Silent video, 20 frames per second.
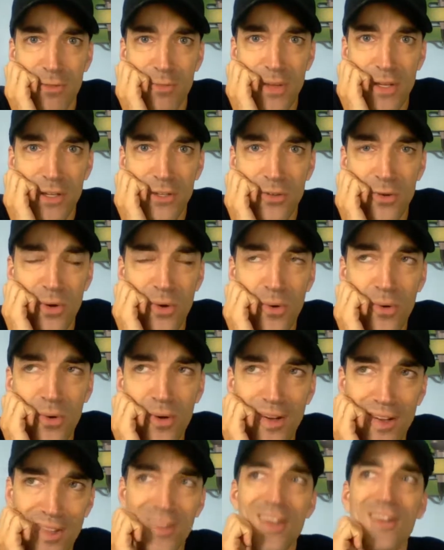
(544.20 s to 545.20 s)
and speak to our
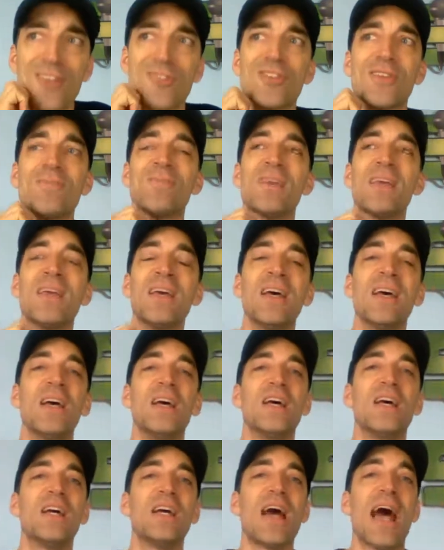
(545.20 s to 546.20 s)
organization.
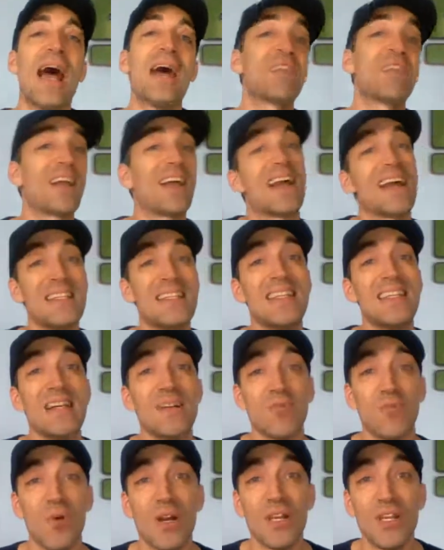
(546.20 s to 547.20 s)
Having an idea
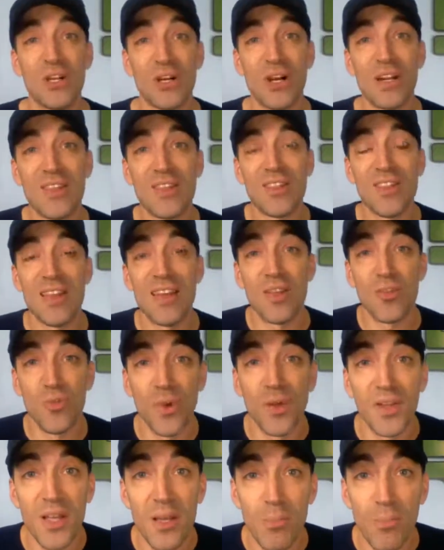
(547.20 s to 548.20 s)
of what you're going to say is
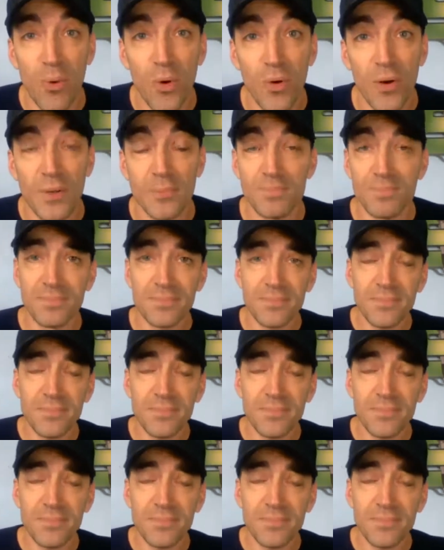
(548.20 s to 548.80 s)
really important.